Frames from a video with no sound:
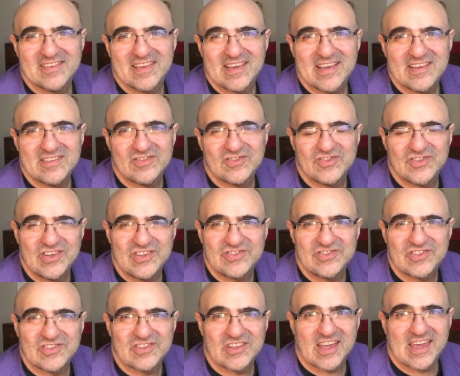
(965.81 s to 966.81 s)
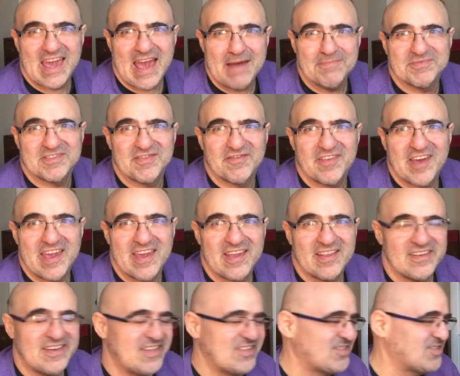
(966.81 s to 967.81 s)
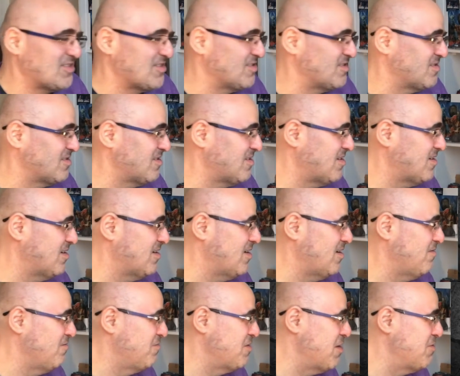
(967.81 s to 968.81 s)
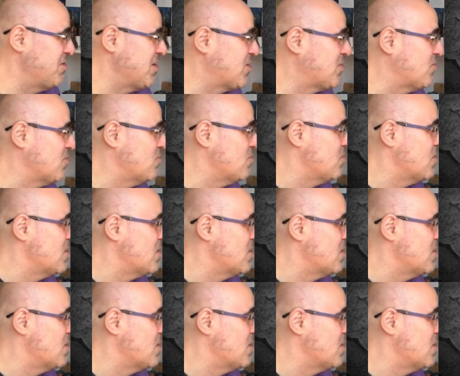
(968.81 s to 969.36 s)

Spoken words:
It's just a captivating listen. Very cool.